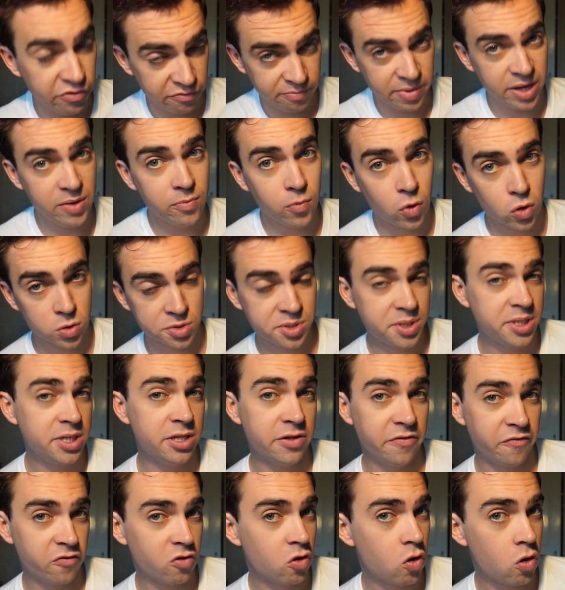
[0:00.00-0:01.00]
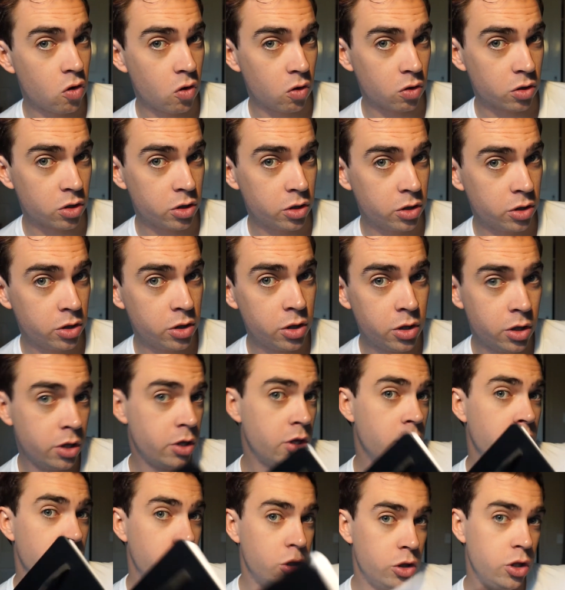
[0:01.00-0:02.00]
you've been watching the vlog,
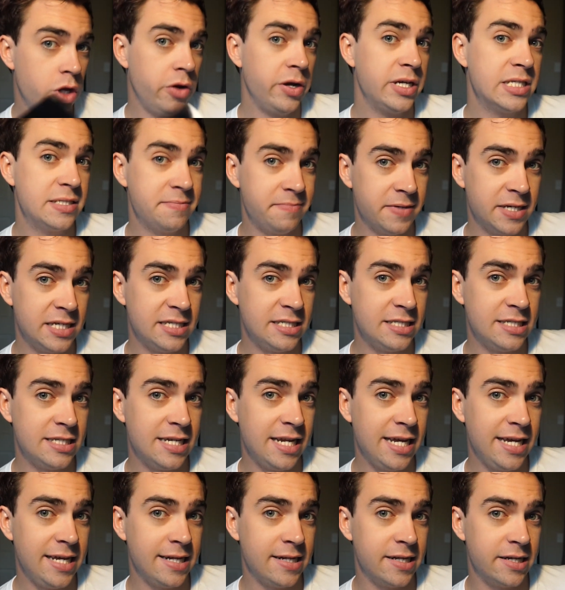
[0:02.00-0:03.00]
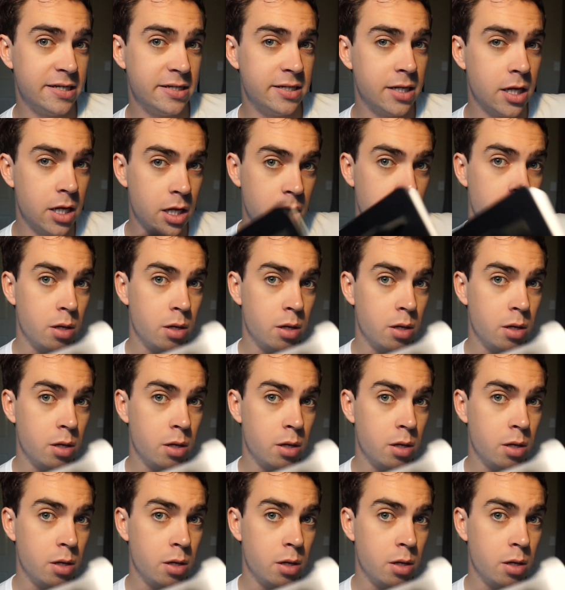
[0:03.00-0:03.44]
no explanation needed.